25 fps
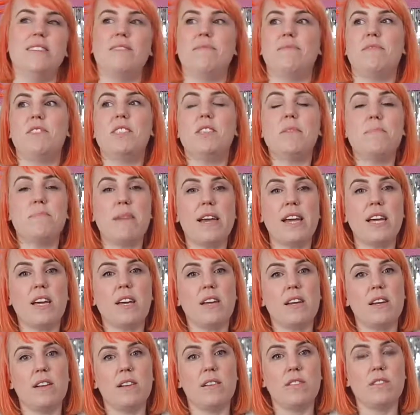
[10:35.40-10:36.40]
to make
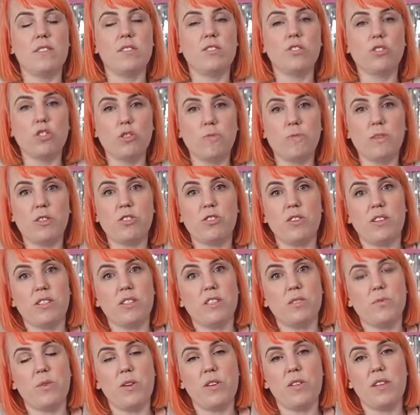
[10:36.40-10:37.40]
it super
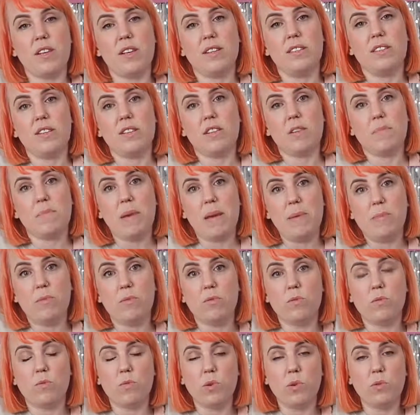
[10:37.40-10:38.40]
trustworthy, so that
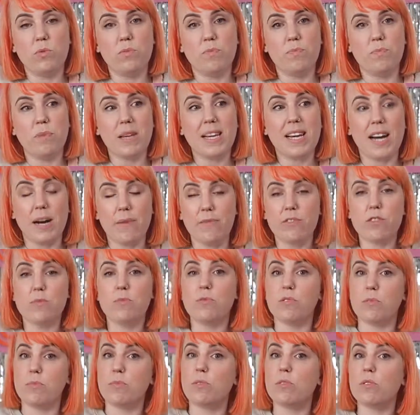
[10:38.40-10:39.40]
people will be
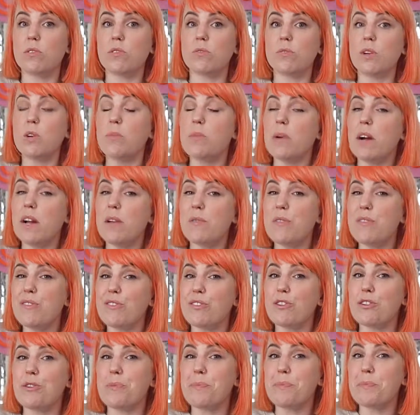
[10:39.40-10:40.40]
comfortable to book or buy with
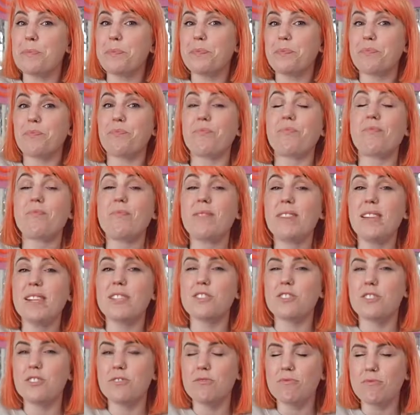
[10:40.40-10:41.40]
you.
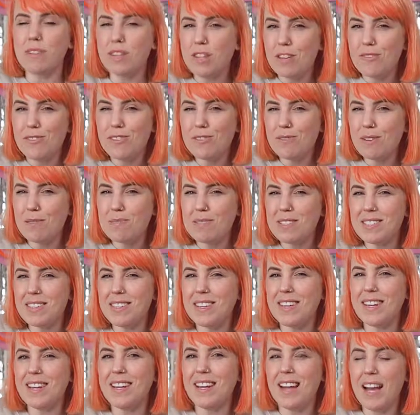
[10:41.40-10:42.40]
So run over your
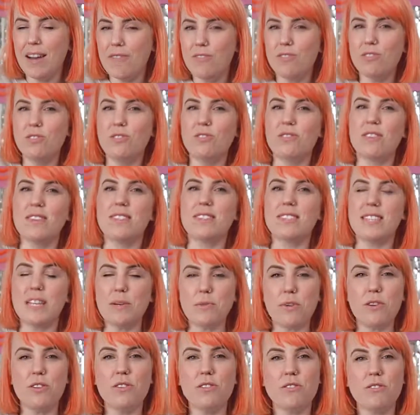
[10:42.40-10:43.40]
website, have a look, see
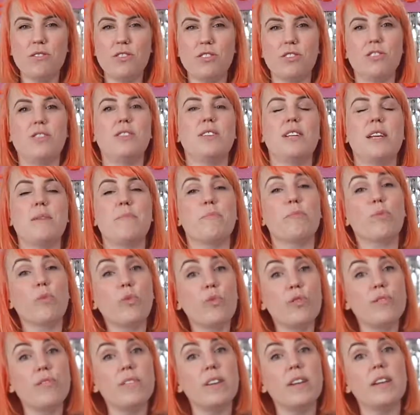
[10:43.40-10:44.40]
what you could do to
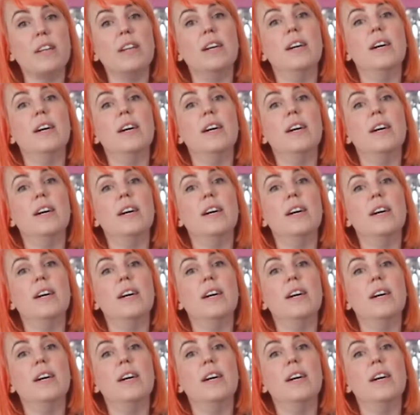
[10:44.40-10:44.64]
improve it,